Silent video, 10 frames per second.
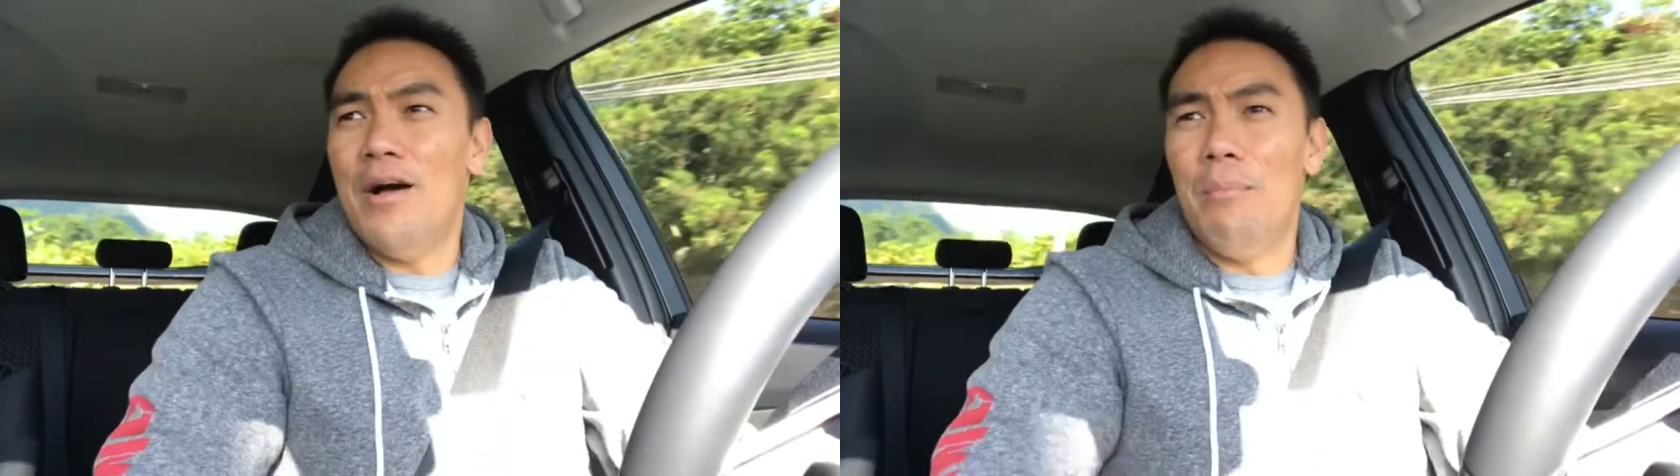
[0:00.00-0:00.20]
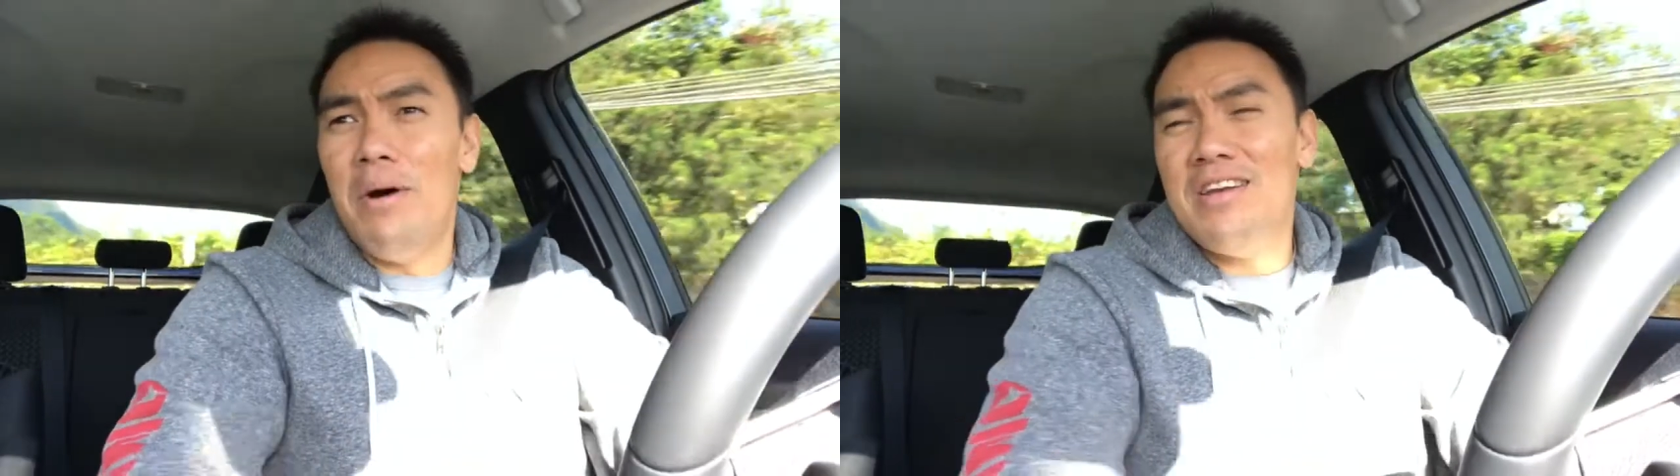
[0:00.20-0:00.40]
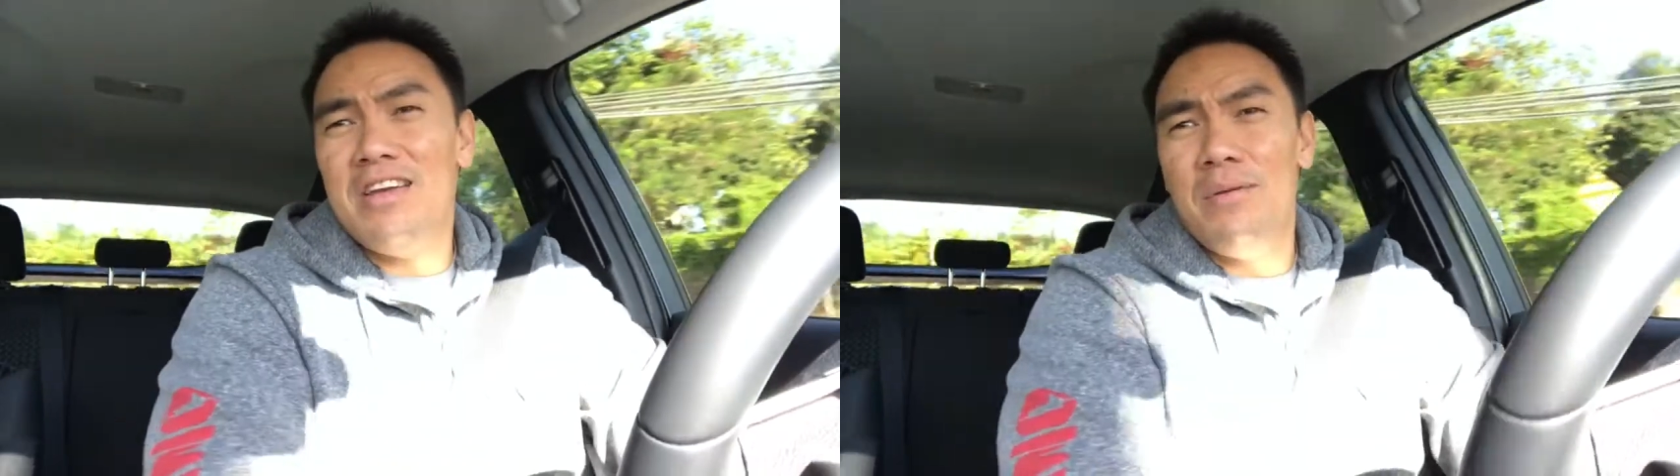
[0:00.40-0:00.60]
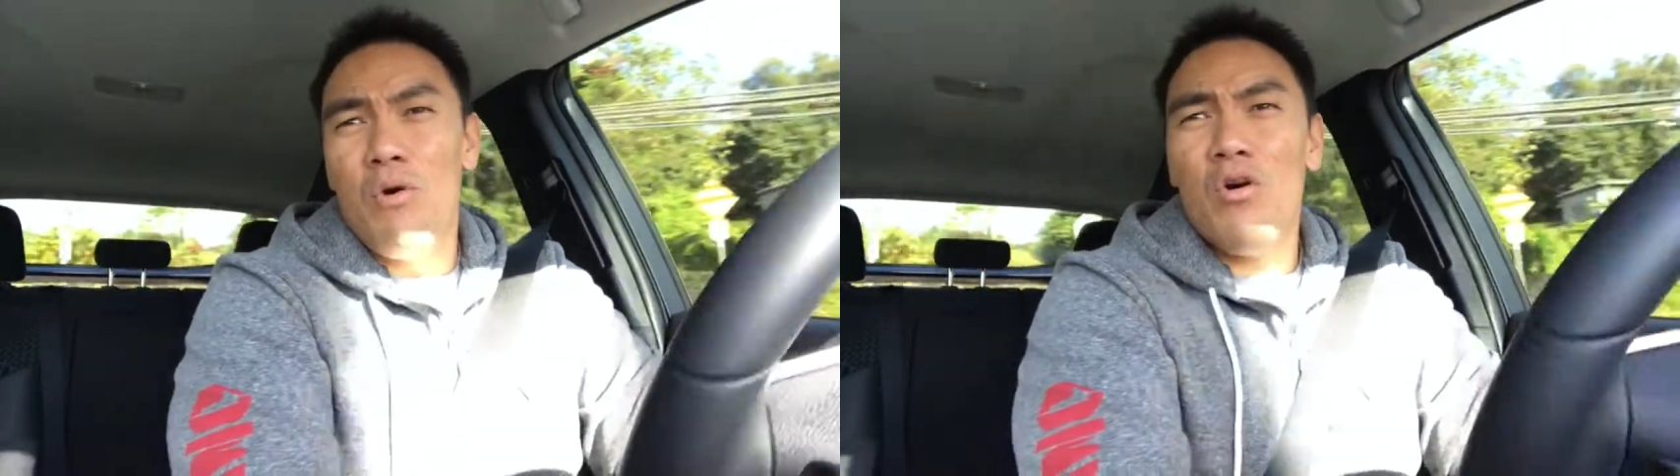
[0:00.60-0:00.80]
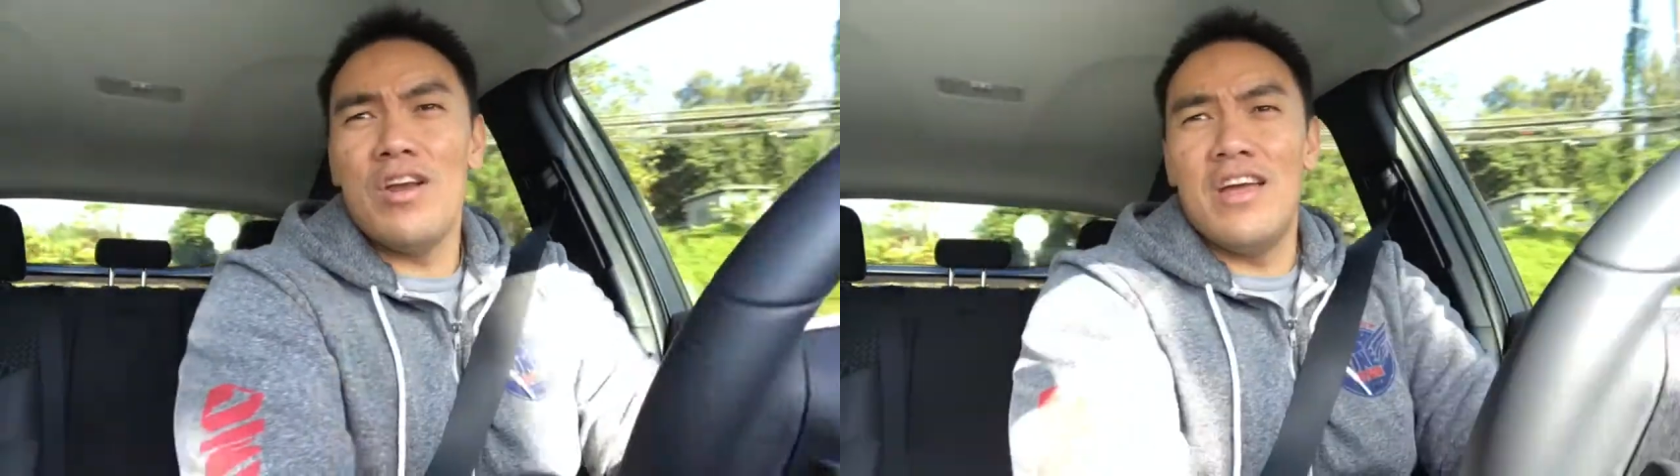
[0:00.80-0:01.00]
Monday
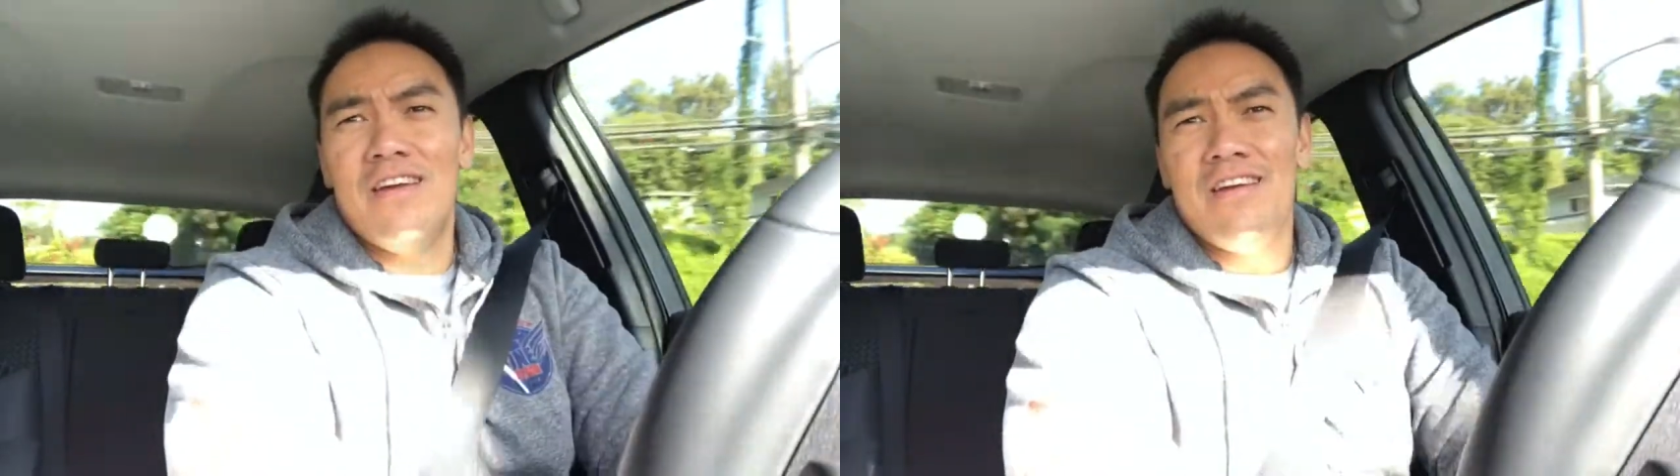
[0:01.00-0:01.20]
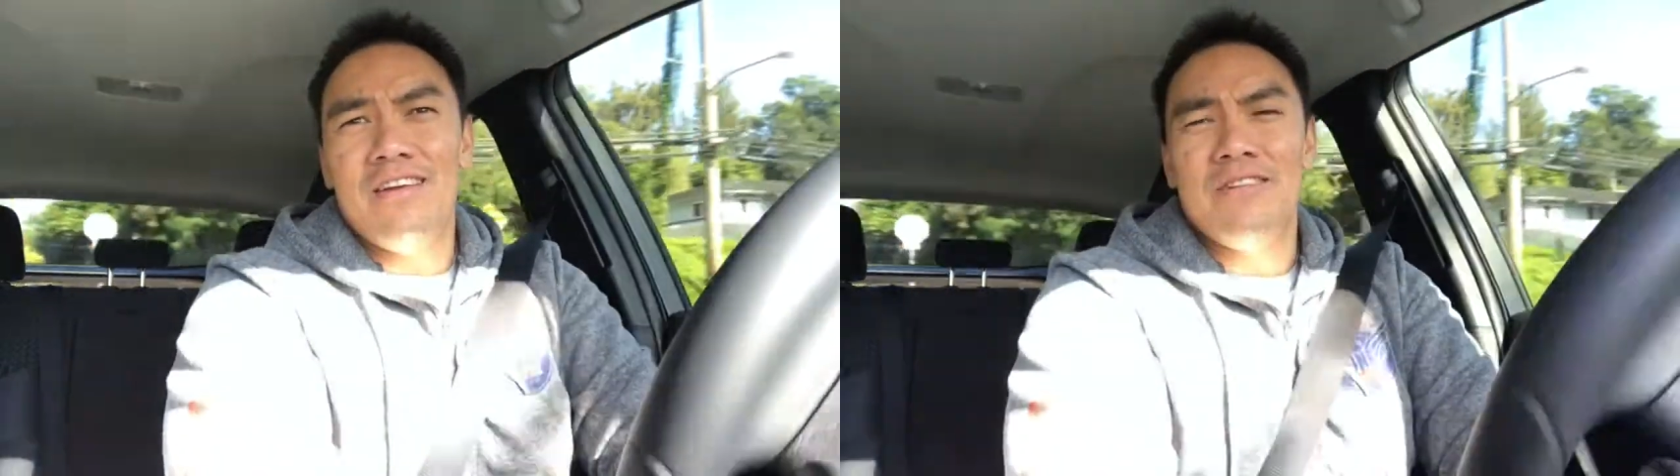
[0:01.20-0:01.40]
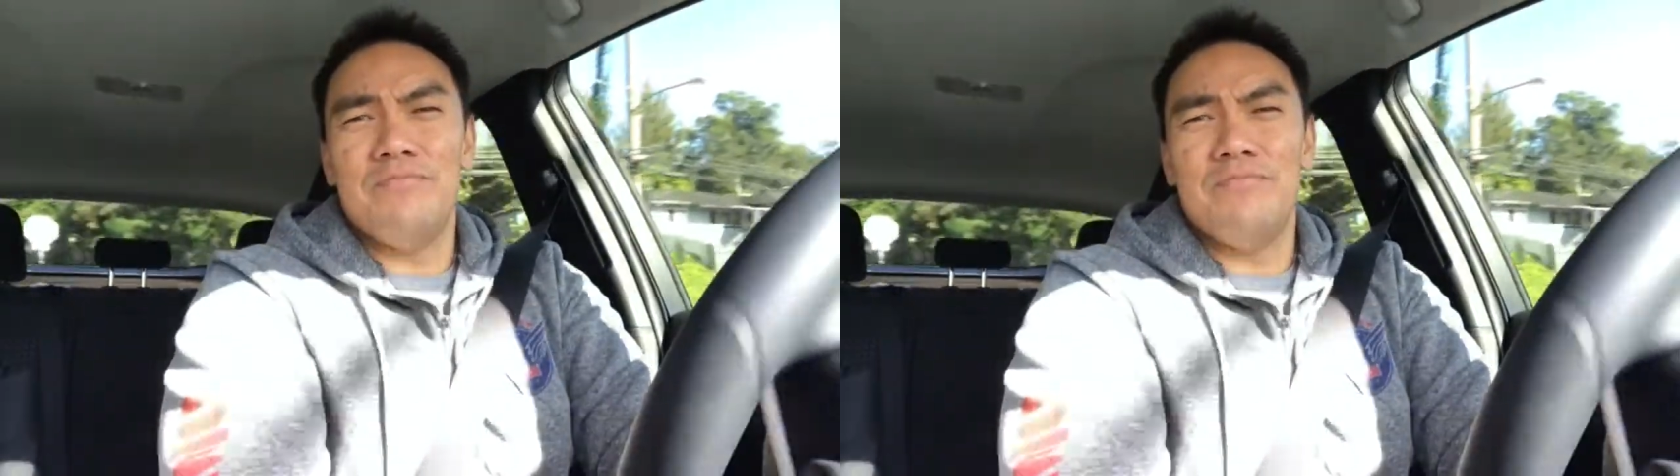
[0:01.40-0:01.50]
morning,